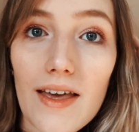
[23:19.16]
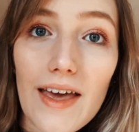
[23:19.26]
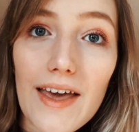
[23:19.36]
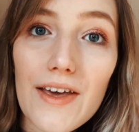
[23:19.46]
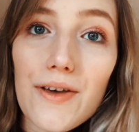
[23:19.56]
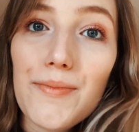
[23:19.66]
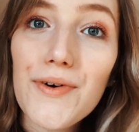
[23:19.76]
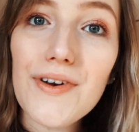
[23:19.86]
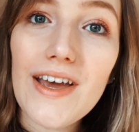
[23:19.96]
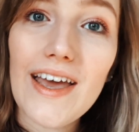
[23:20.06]
Hey, good
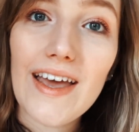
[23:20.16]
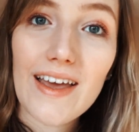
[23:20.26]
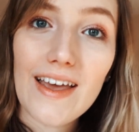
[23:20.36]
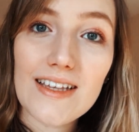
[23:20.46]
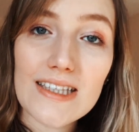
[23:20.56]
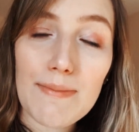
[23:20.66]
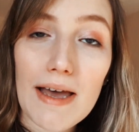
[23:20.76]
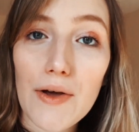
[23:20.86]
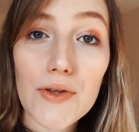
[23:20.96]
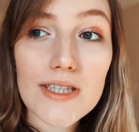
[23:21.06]
morning. It's
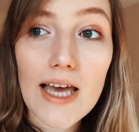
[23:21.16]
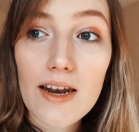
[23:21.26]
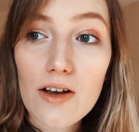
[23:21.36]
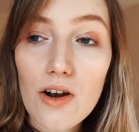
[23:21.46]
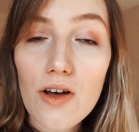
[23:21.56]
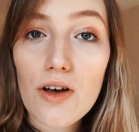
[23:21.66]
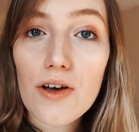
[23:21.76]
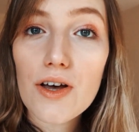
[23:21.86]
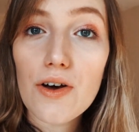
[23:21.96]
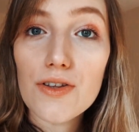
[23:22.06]
about 10
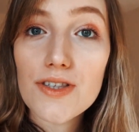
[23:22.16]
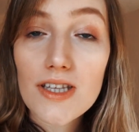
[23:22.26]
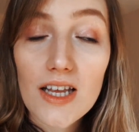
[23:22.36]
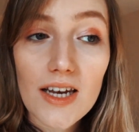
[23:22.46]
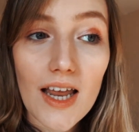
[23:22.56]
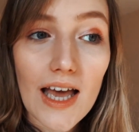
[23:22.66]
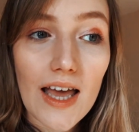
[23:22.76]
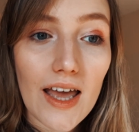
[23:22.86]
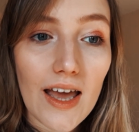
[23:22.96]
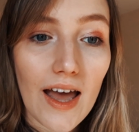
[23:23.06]
o'clock on
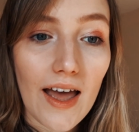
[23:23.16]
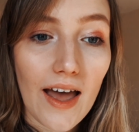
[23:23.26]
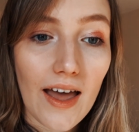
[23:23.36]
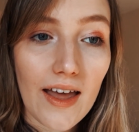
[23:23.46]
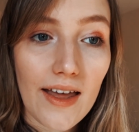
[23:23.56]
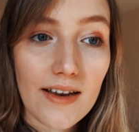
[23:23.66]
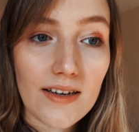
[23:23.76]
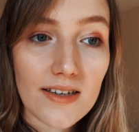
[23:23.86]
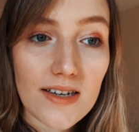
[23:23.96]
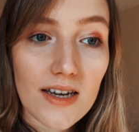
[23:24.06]
Sunday
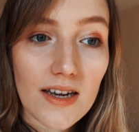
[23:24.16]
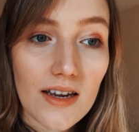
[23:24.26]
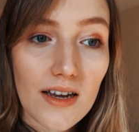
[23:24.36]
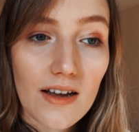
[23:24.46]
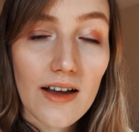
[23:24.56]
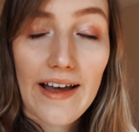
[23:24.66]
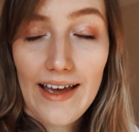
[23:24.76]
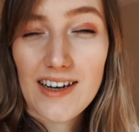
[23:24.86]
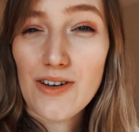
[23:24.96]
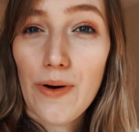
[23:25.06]
and I
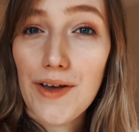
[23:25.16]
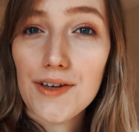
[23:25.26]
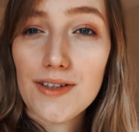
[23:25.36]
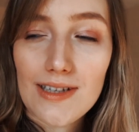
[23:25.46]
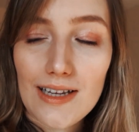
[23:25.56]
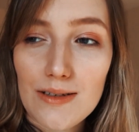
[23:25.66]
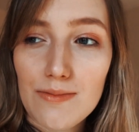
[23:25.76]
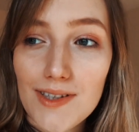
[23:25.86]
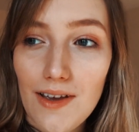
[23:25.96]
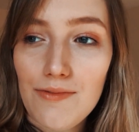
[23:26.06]
had quite a good sleep,
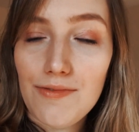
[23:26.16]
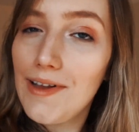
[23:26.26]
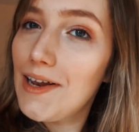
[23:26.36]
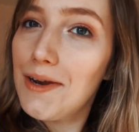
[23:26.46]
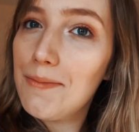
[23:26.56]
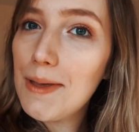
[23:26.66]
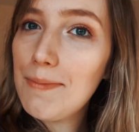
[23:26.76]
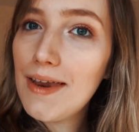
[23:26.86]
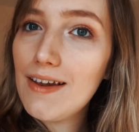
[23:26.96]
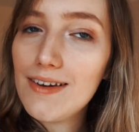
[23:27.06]
so I'm feeling a bit
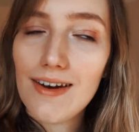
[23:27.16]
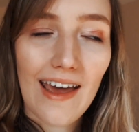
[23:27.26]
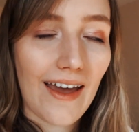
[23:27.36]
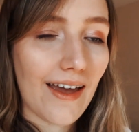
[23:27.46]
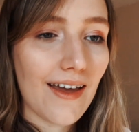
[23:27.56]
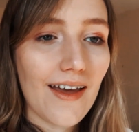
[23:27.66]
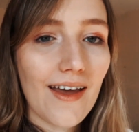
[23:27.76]
better today.